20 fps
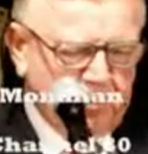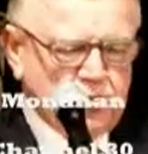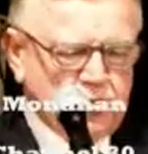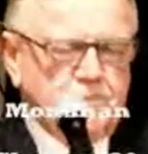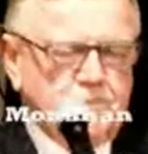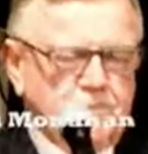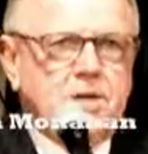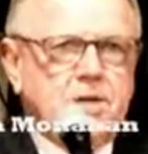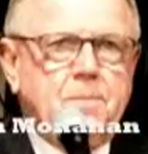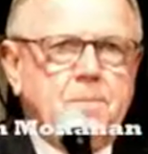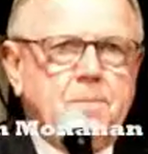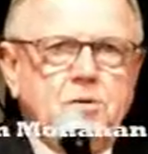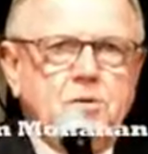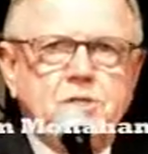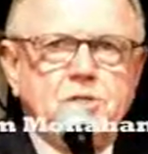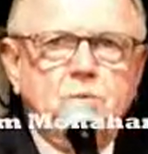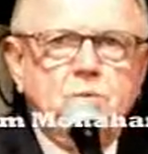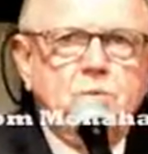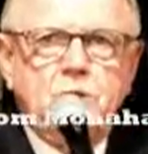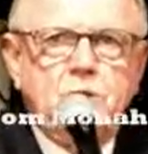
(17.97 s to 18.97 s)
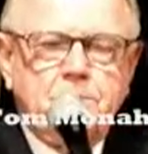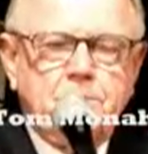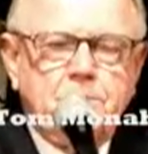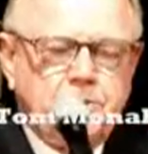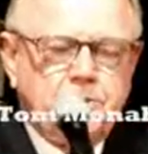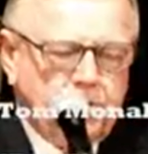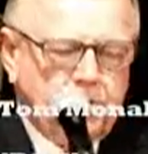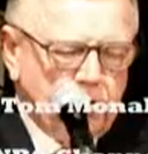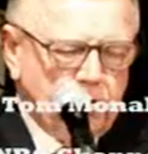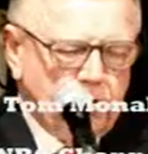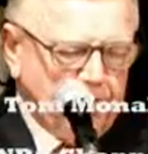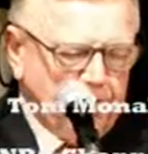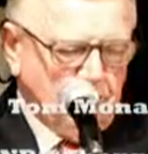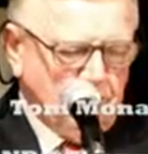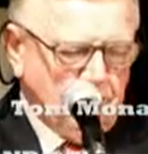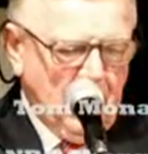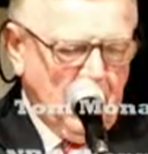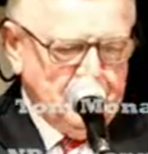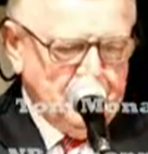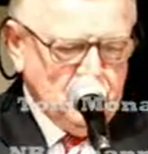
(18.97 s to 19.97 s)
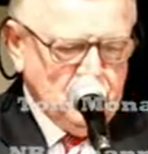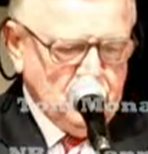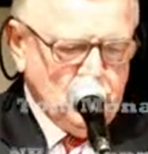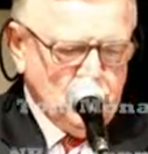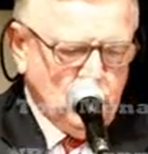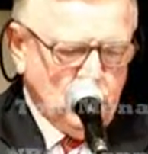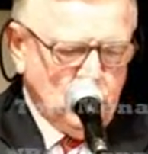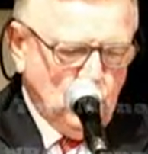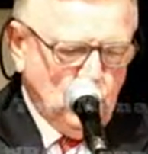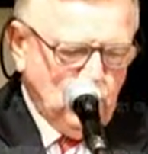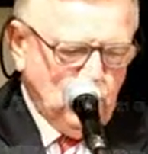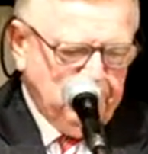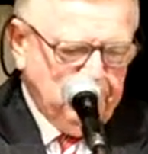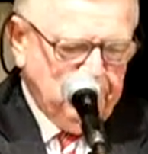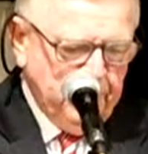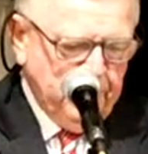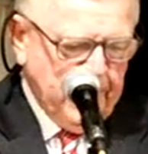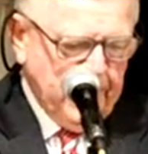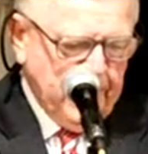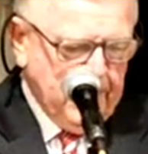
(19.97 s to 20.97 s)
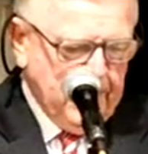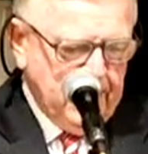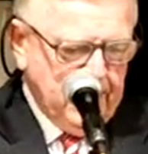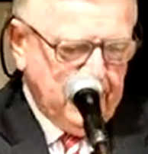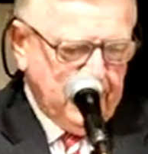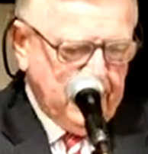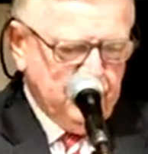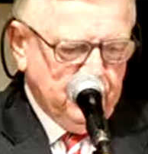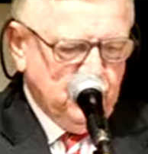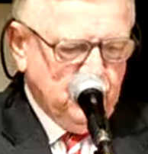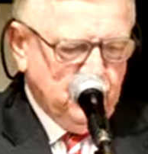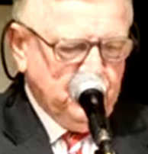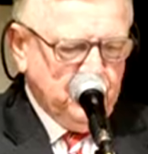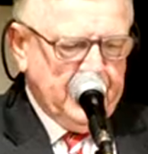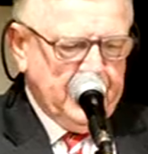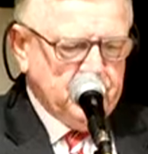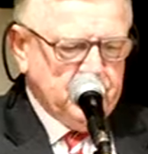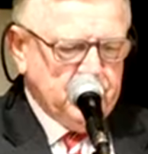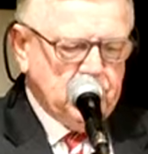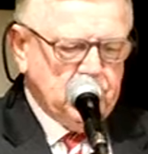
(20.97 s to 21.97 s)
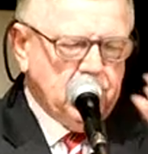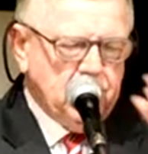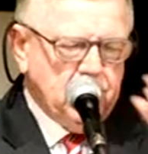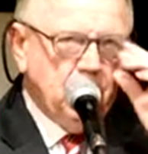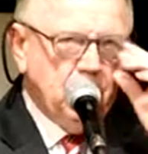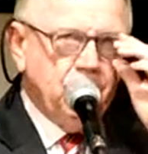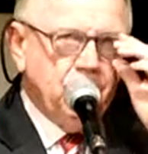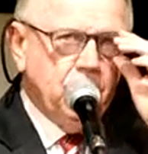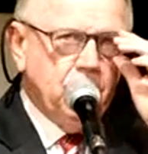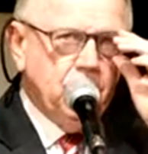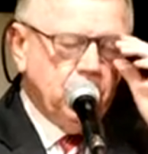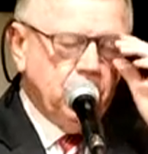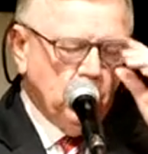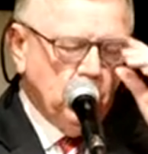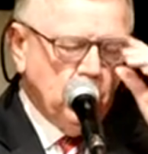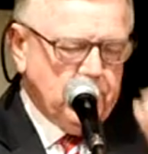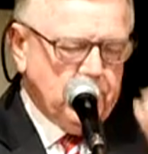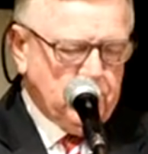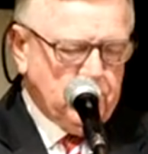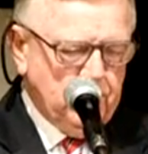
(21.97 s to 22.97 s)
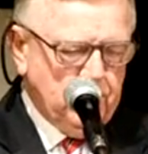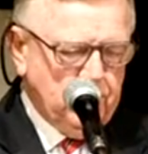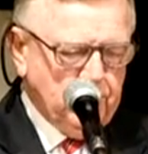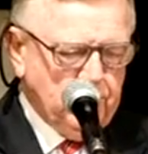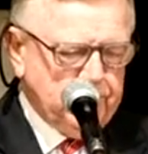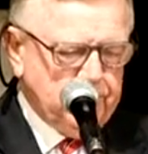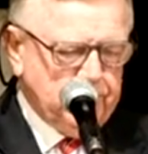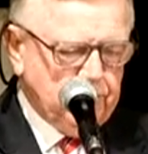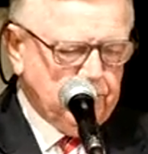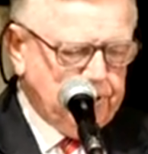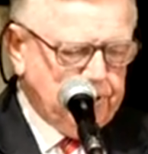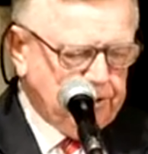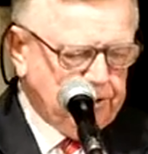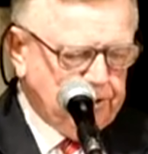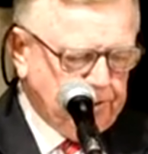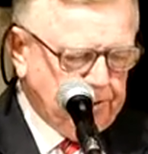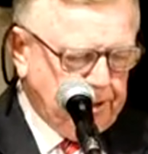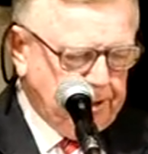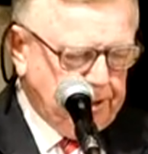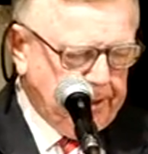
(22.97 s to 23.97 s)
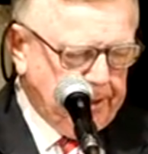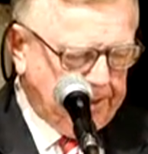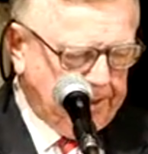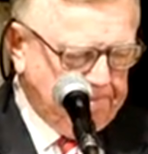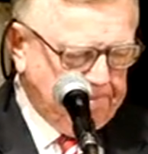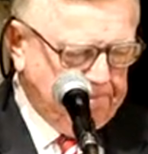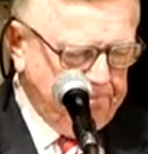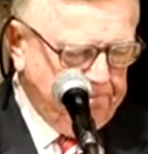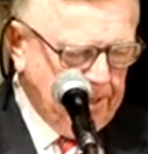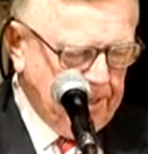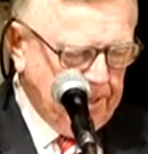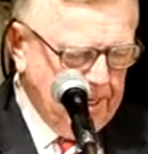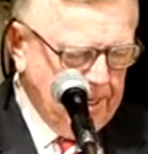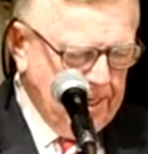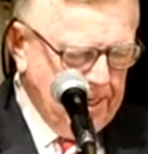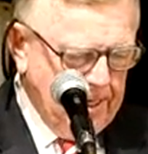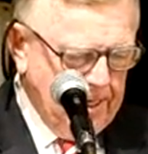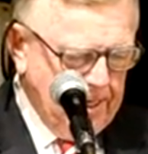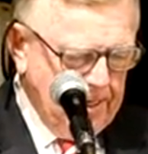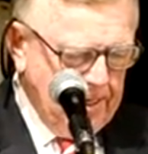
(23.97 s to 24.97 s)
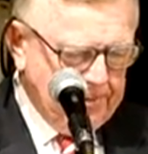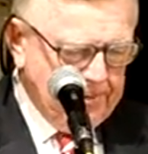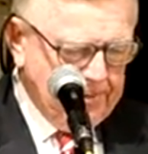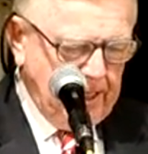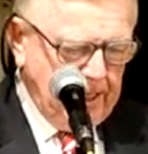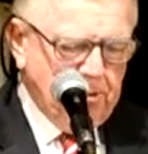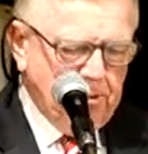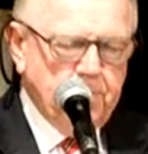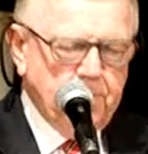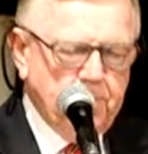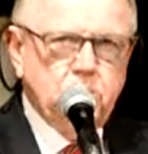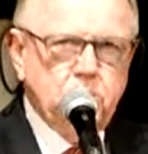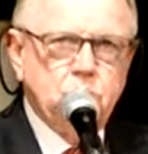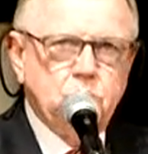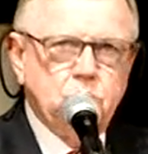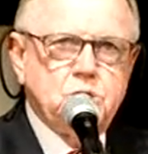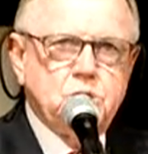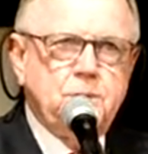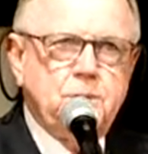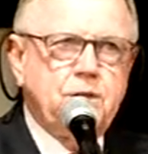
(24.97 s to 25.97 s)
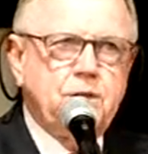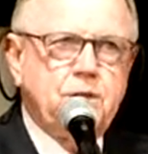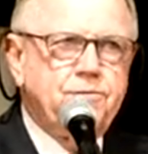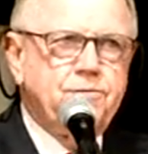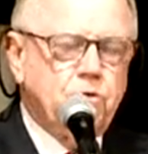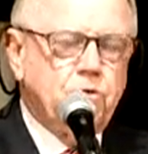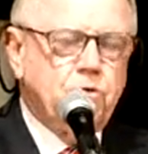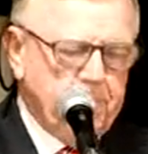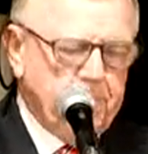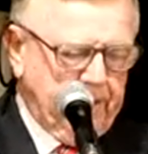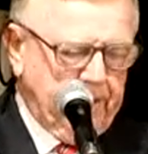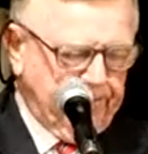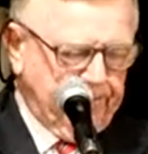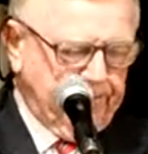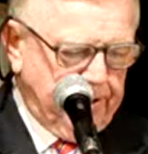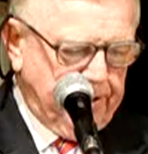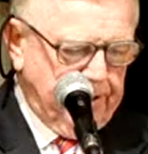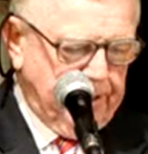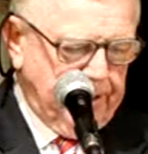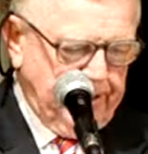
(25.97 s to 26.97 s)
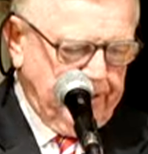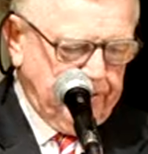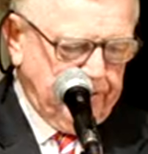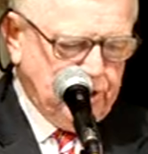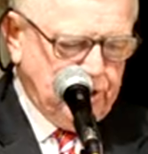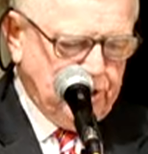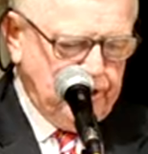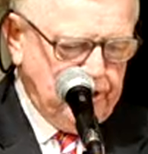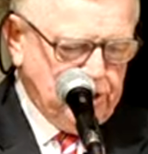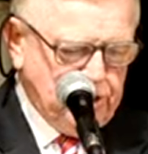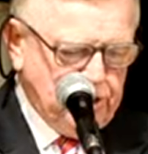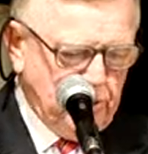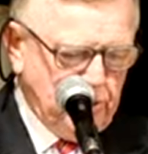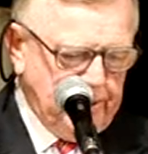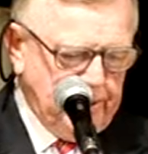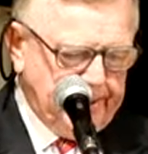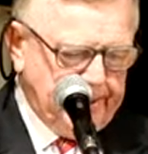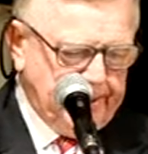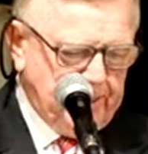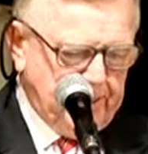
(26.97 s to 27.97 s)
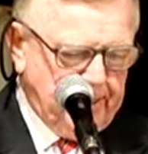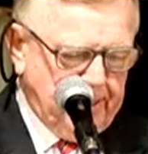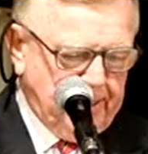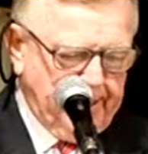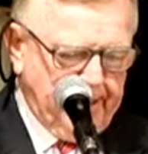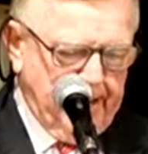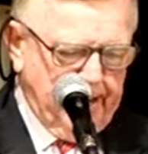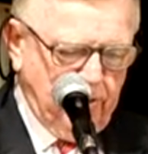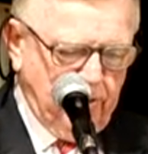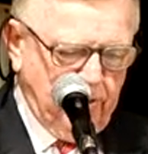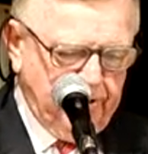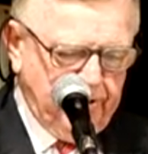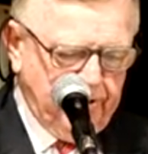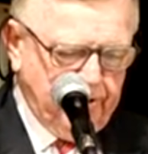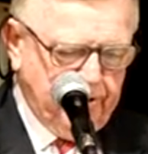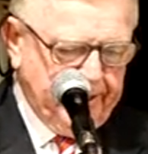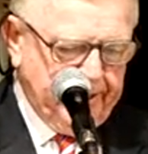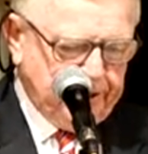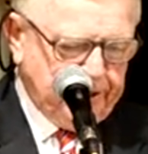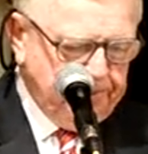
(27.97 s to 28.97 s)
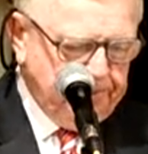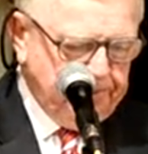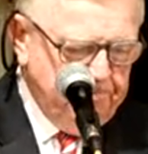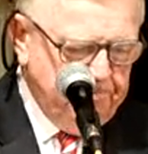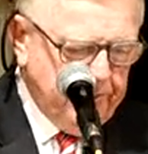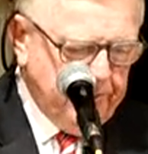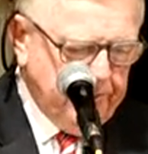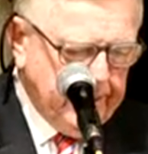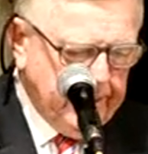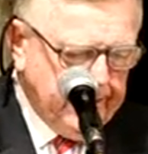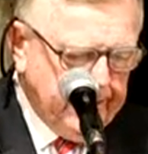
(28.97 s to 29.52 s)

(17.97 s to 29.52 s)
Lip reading: Chambers of Commerce, I welcome you to the Irving Robbins School and the 2010 5th U.S. Congressional District Debate. Take a moment to explain the format for tonight. The session will last about an hour in duration.